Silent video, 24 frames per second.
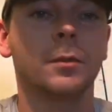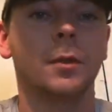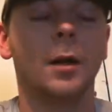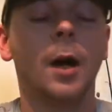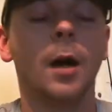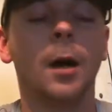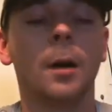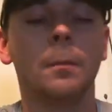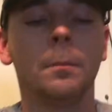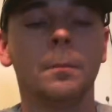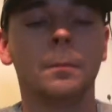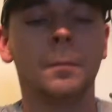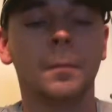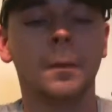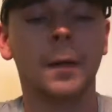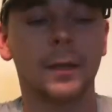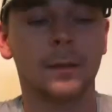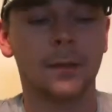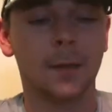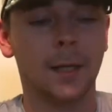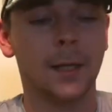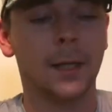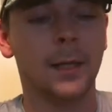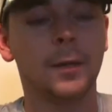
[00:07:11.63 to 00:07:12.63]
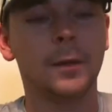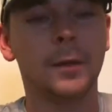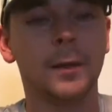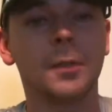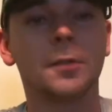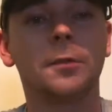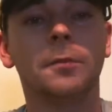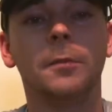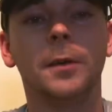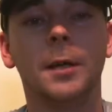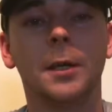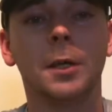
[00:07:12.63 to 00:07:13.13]
At the end of
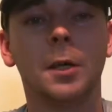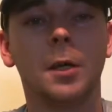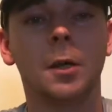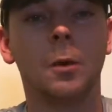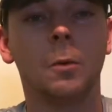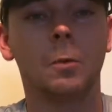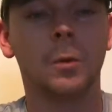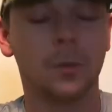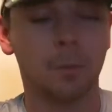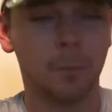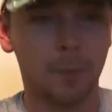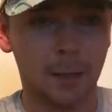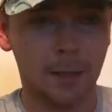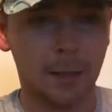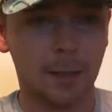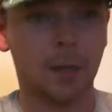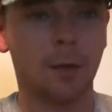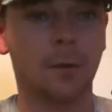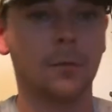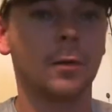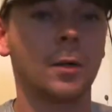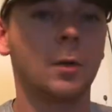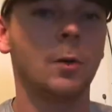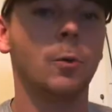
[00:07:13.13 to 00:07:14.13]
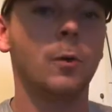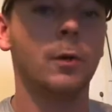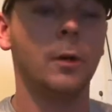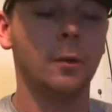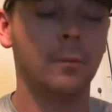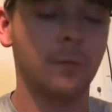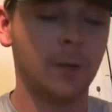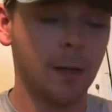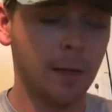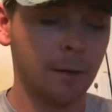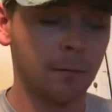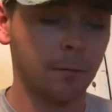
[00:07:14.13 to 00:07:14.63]
this video, when we get over going
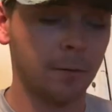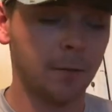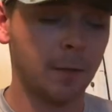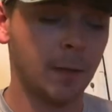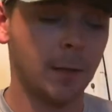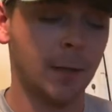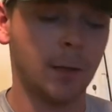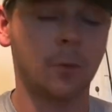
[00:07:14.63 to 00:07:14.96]
over everything,